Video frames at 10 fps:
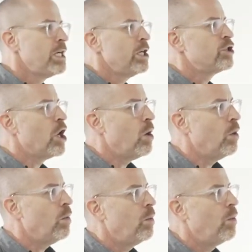
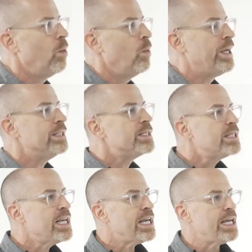So we can
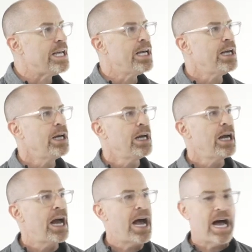see
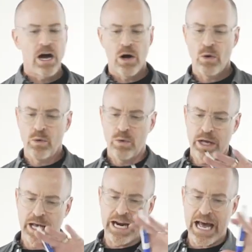
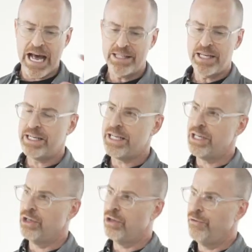how an asset
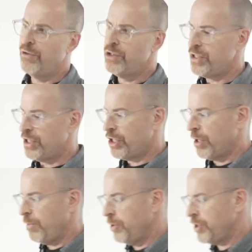deal versus a
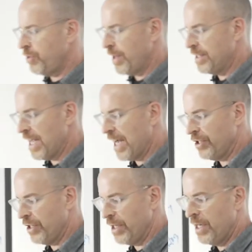share purchase
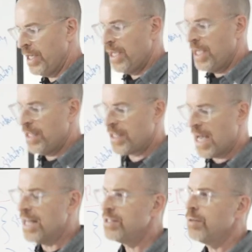transaction has
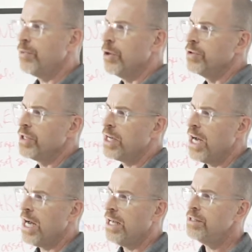got some pros and
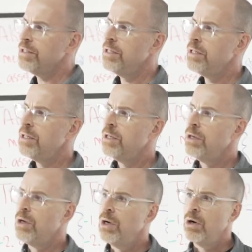cons.
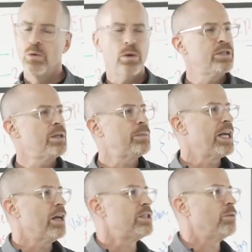What was something
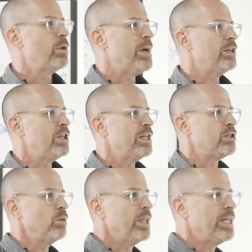else that we mentioned as
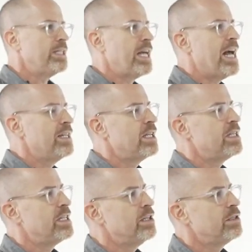it related to
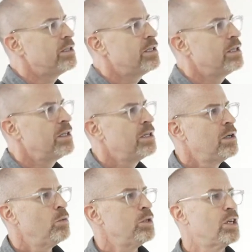asset deals?
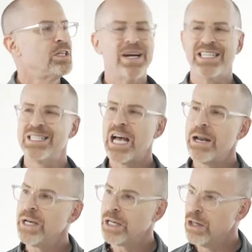We talked about
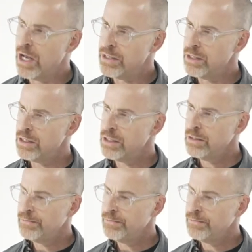assignment clauses.